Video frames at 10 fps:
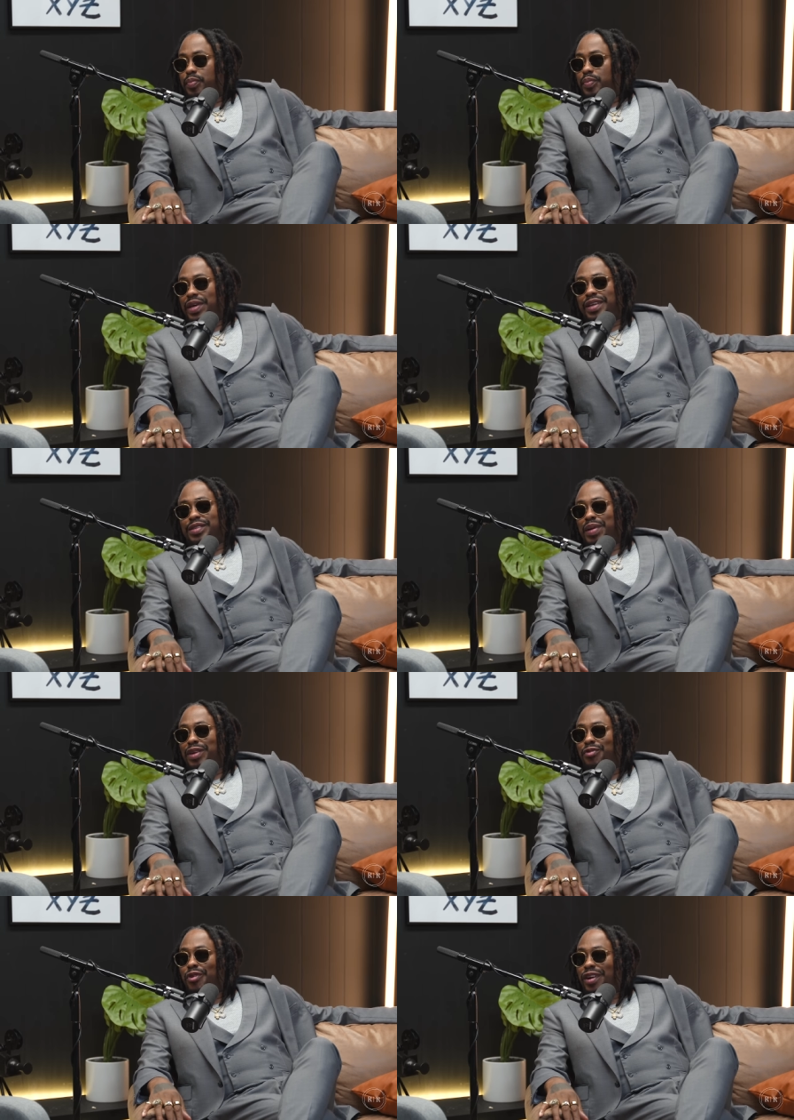being his
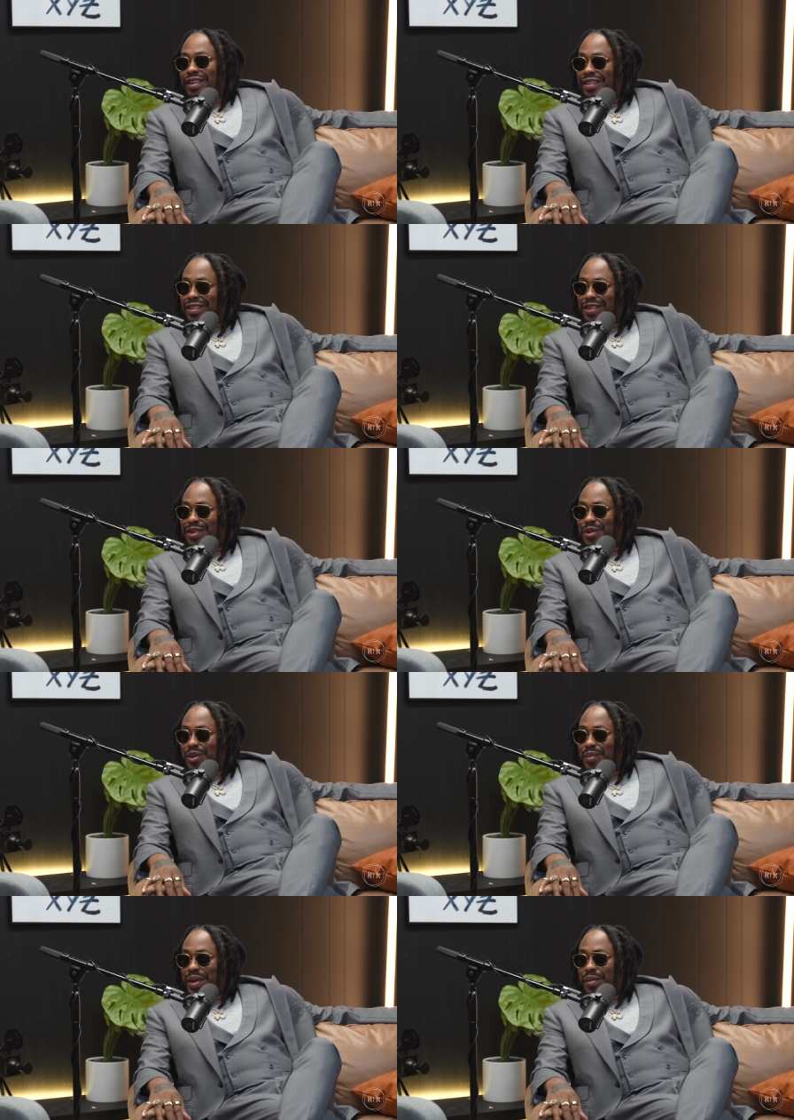best friend, you know what
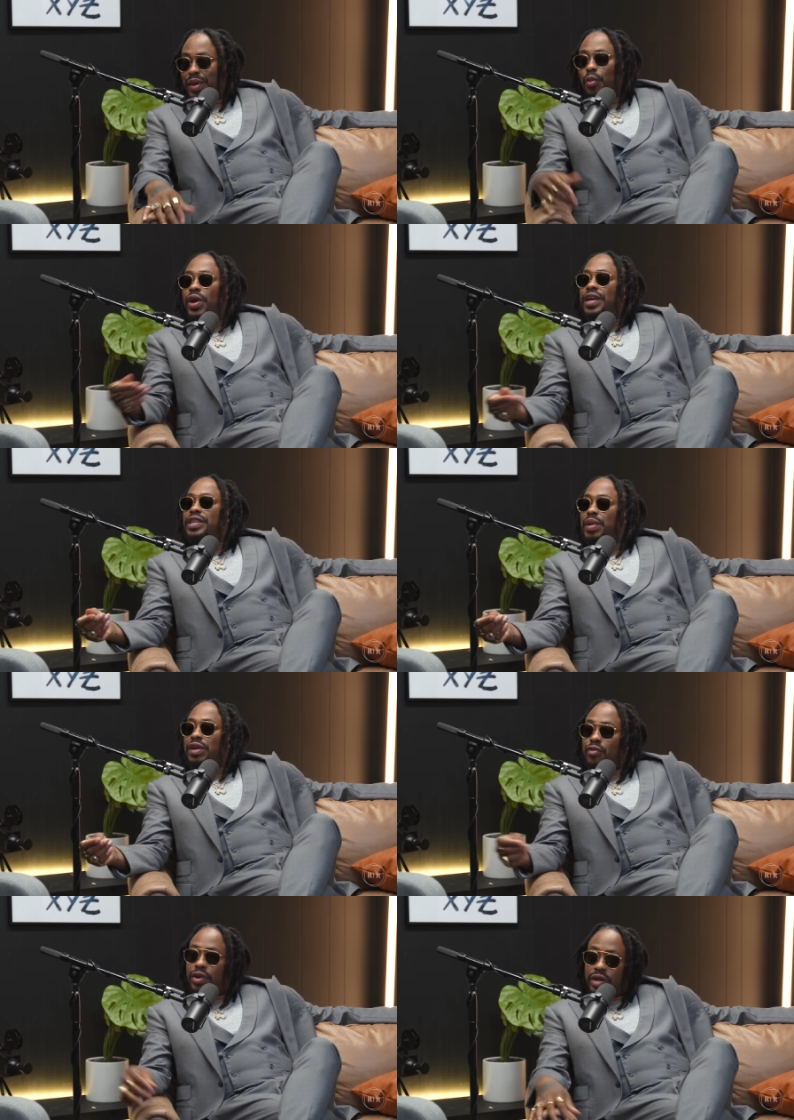I mean? Being one of his
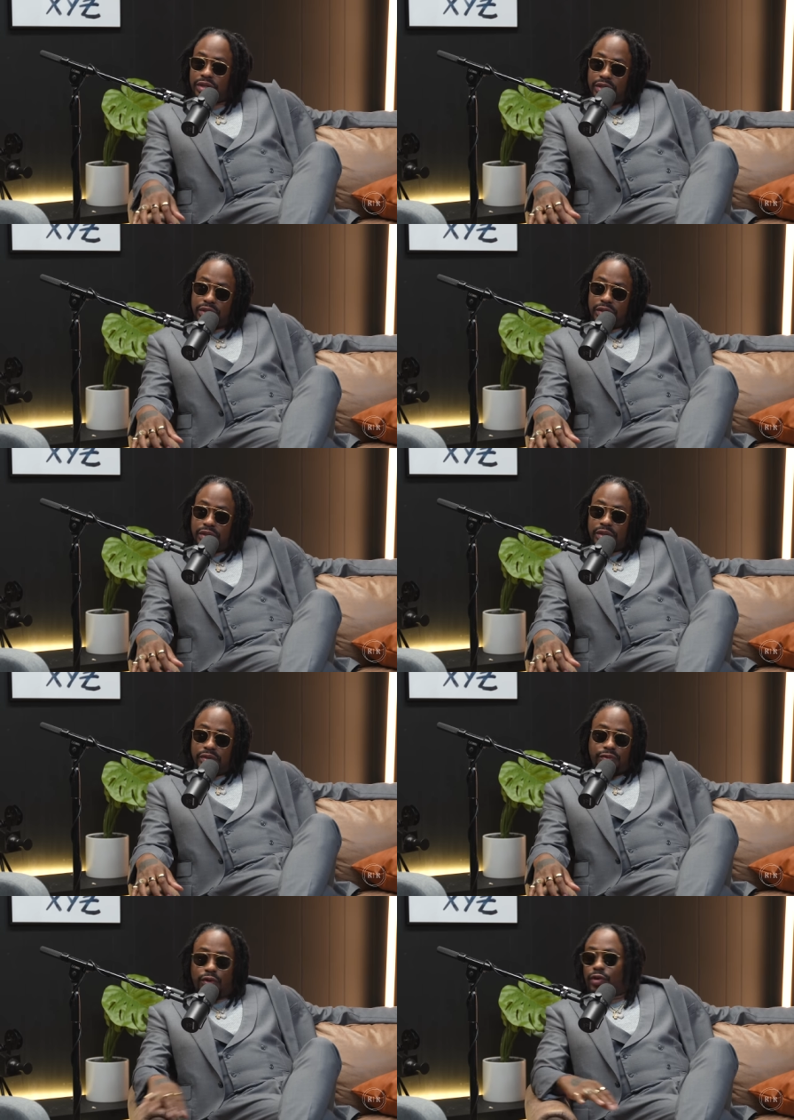best friends
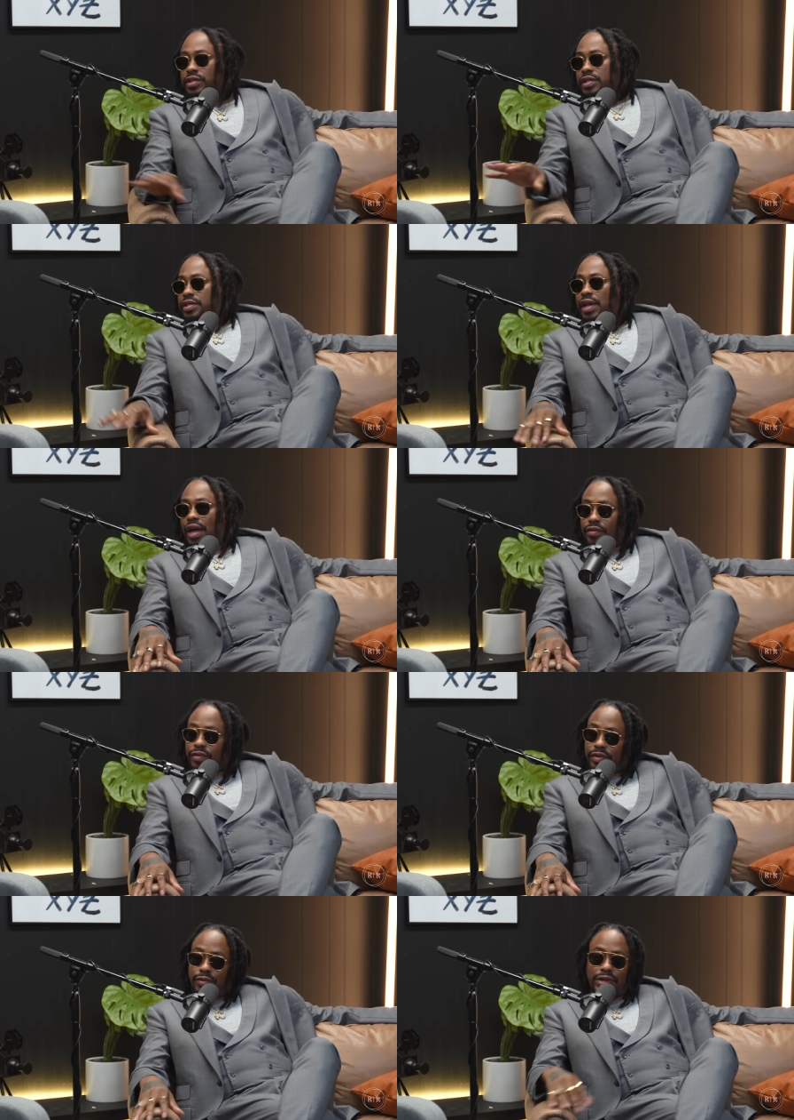for the rest of his life,
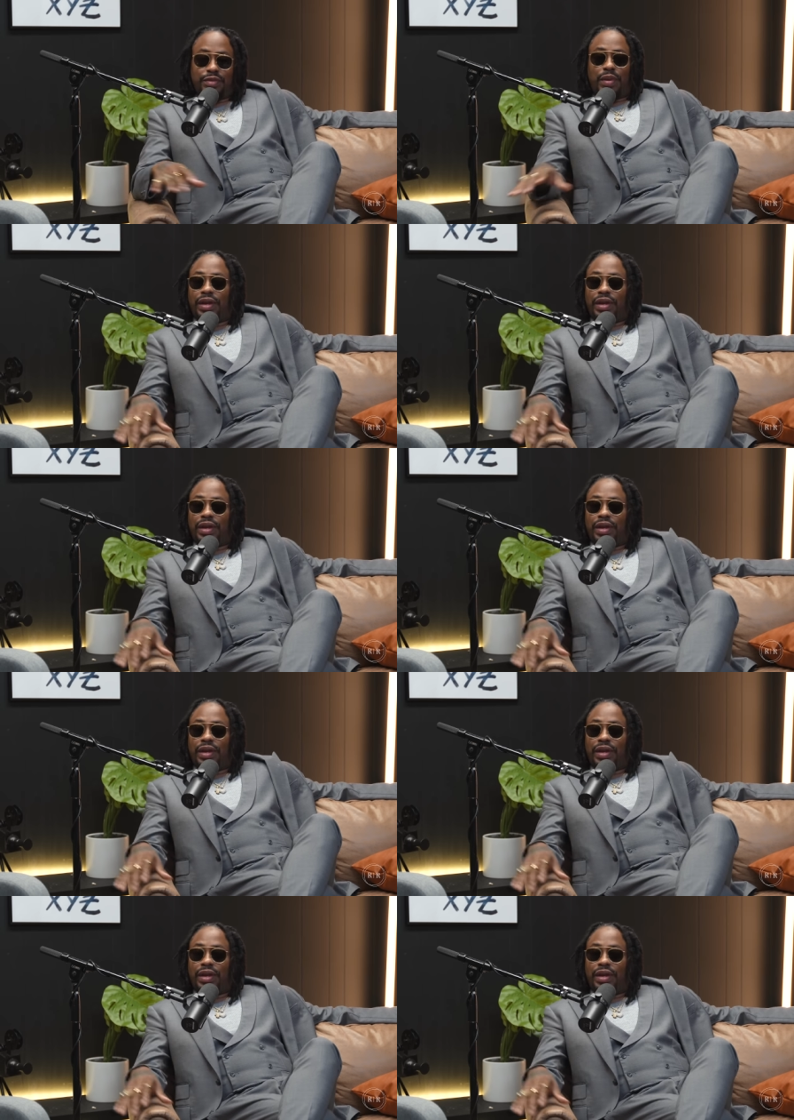rest of my